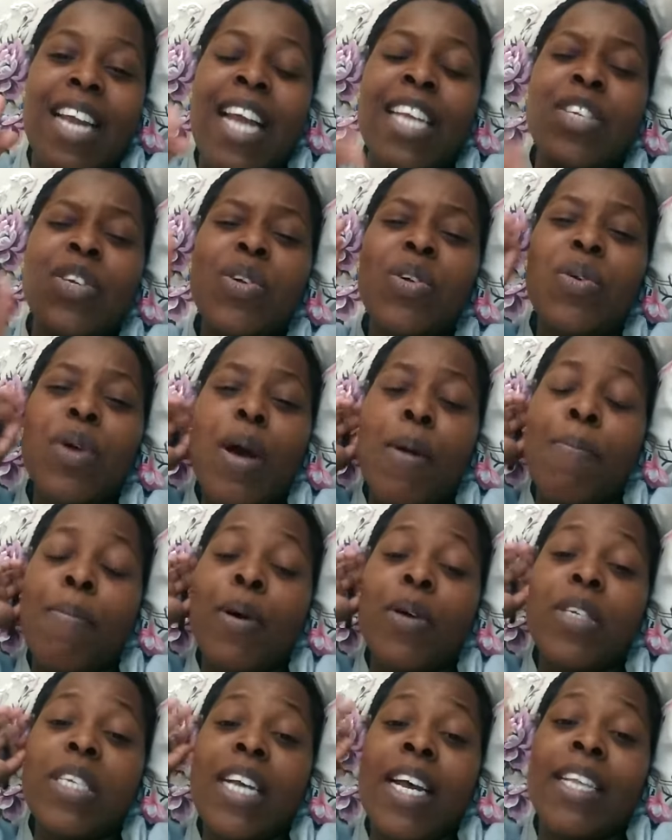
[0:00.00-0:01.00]
I don't know
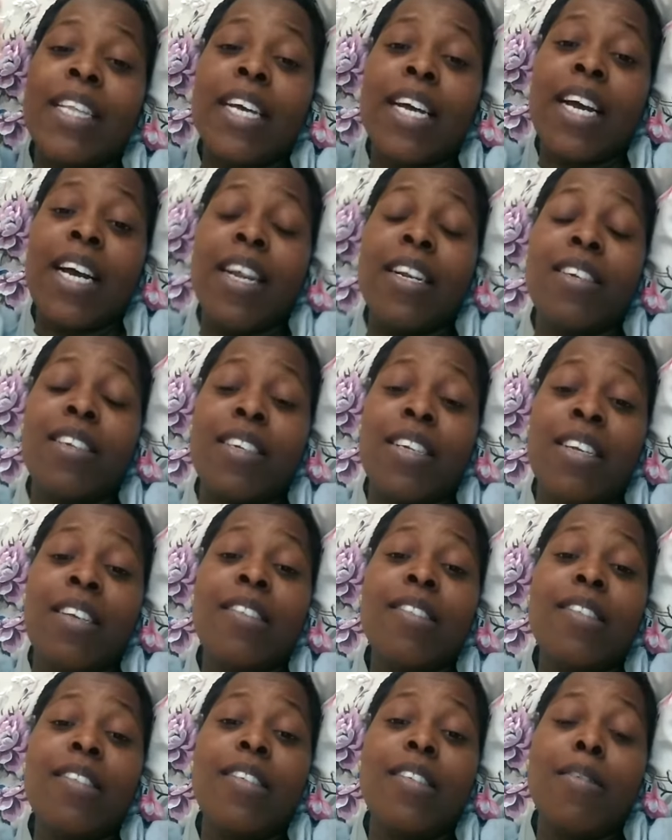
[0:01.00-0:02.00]
about other
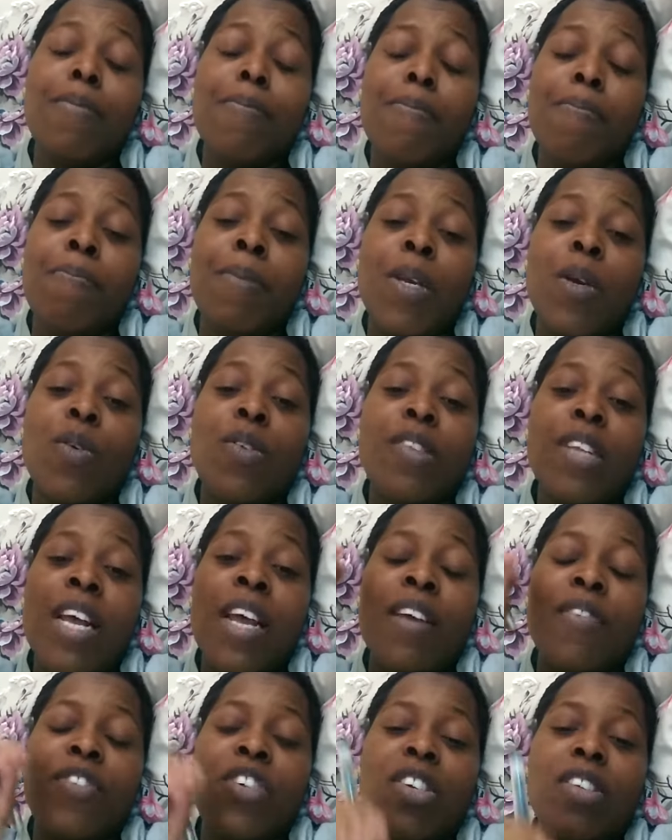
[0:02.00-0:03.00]
countries because I
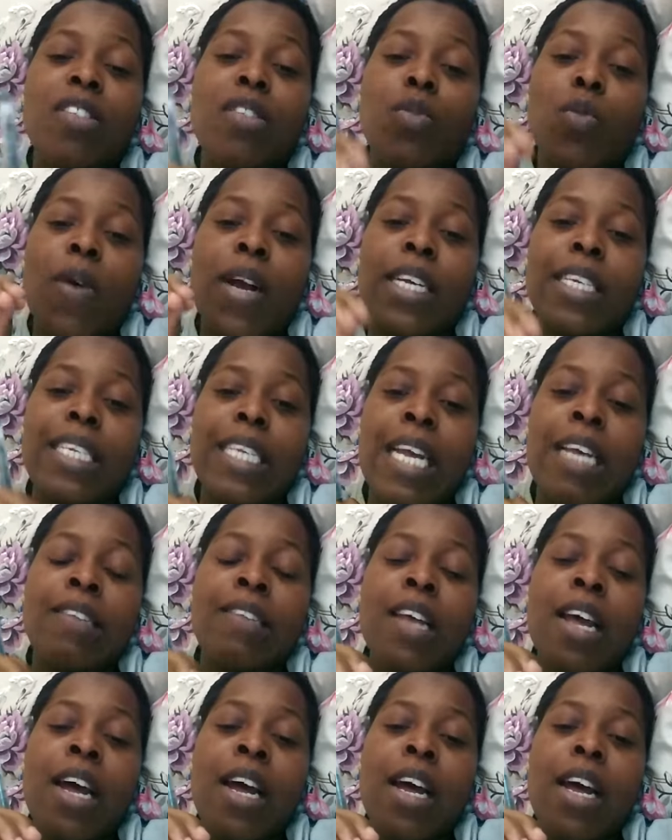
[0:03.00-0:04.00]
have just worked as
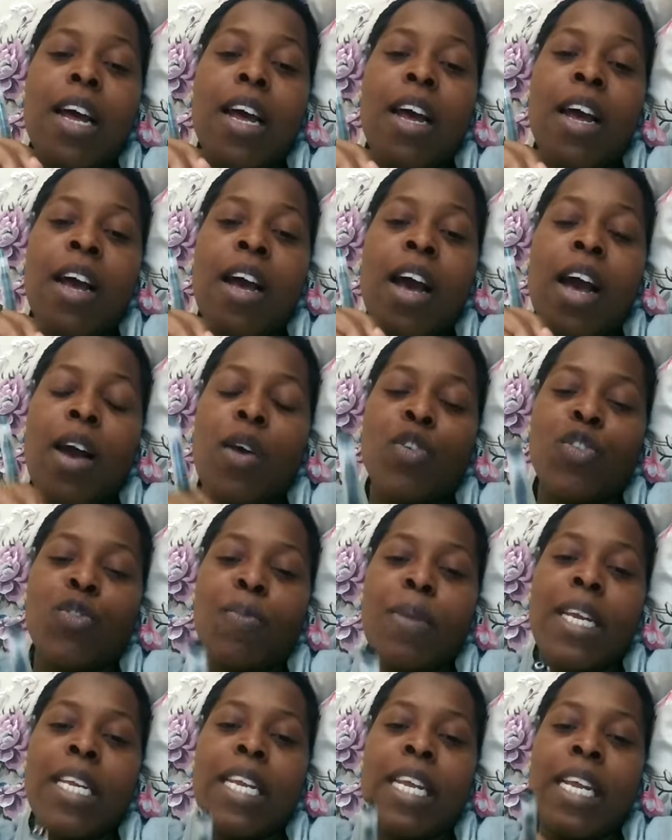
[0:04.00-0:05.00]
a
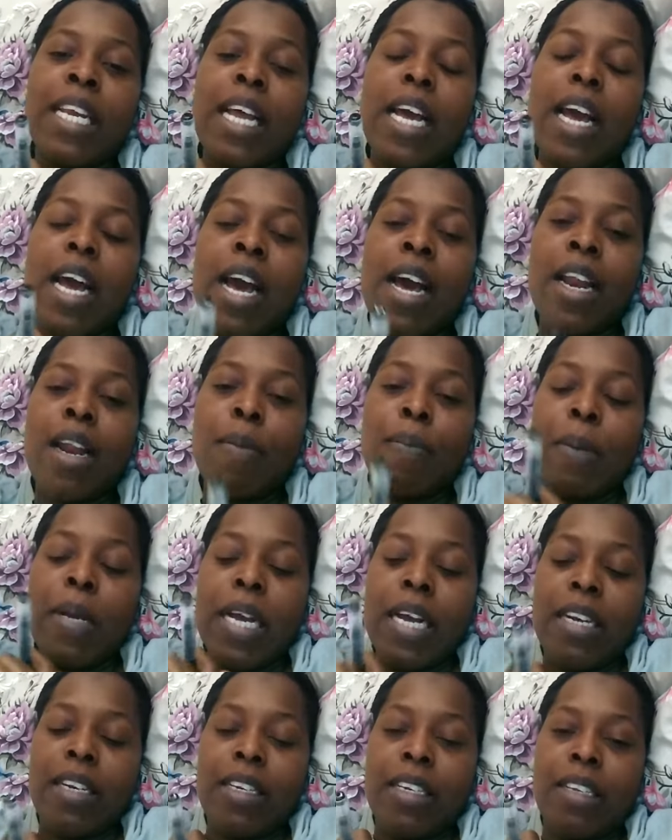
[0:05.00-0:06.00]
housemaid in Arab
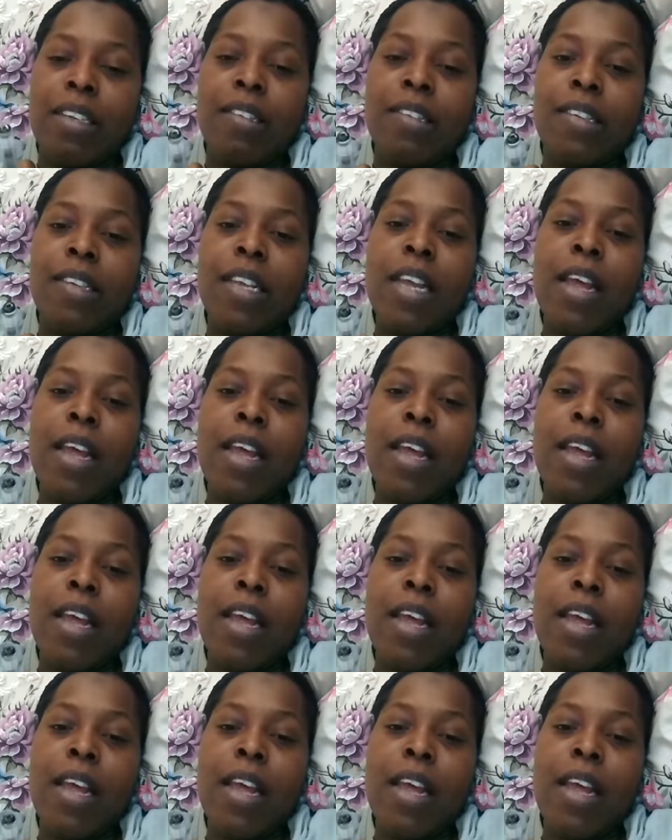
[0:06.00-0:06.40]
countries.